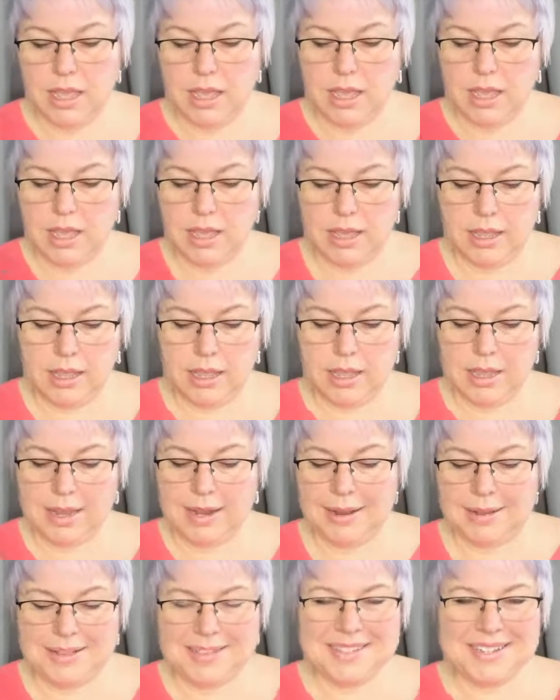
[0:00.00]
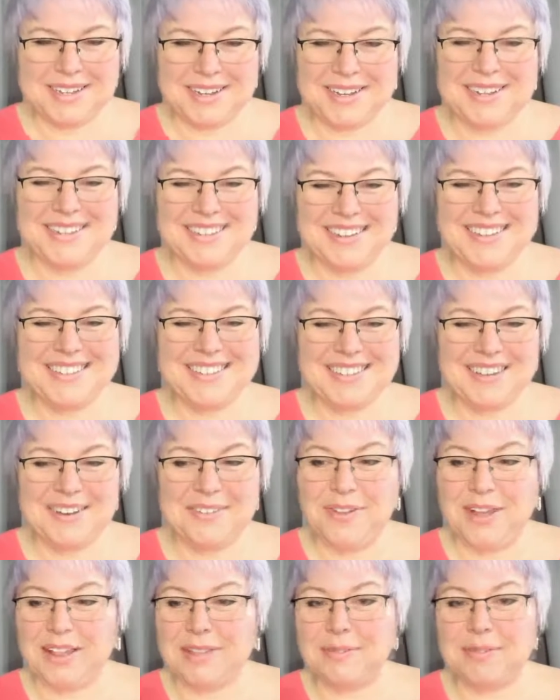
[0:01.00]
it's gonna
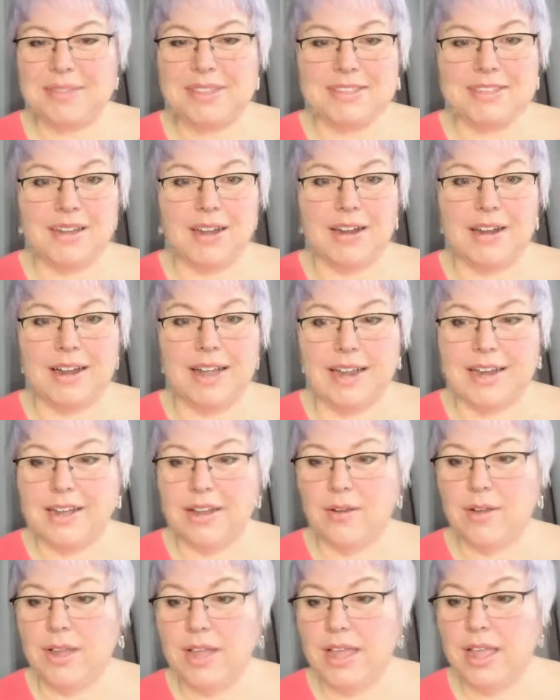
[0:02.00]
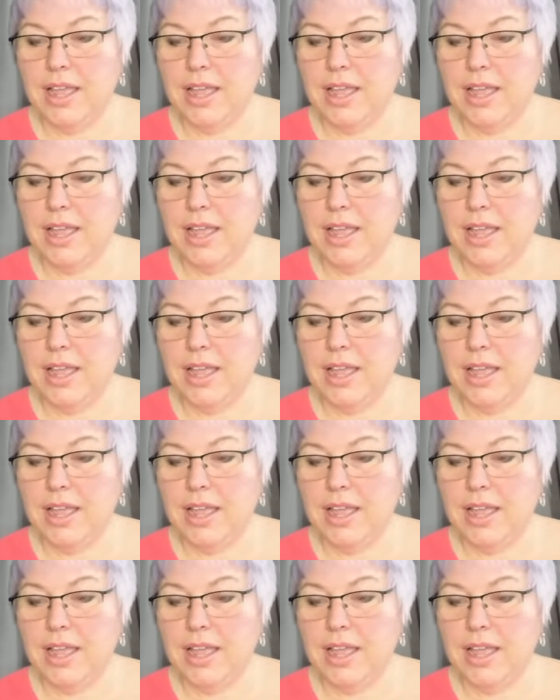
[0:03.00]
fall in with this card. I know.